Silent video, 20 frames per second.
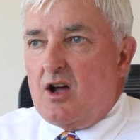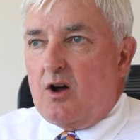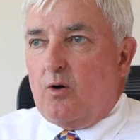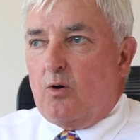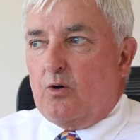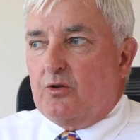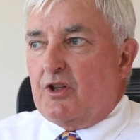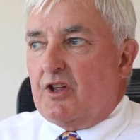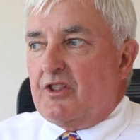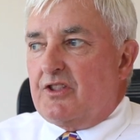
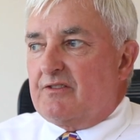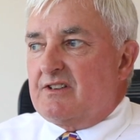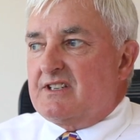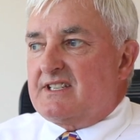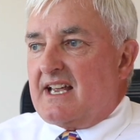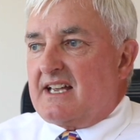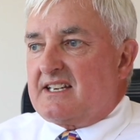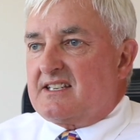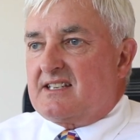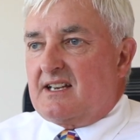or that there
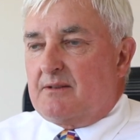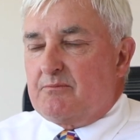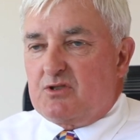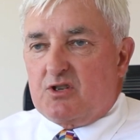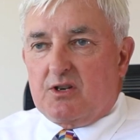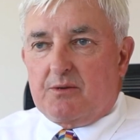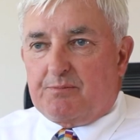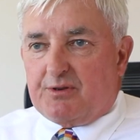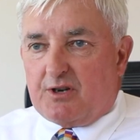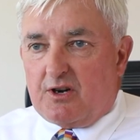is some
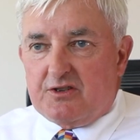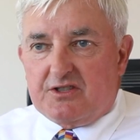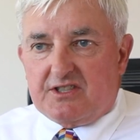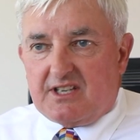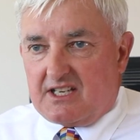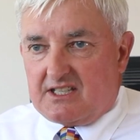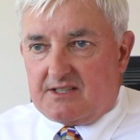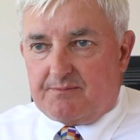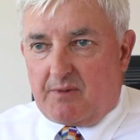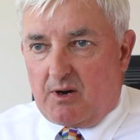sort of
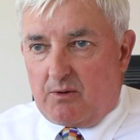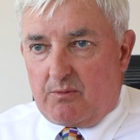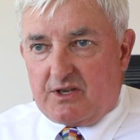process by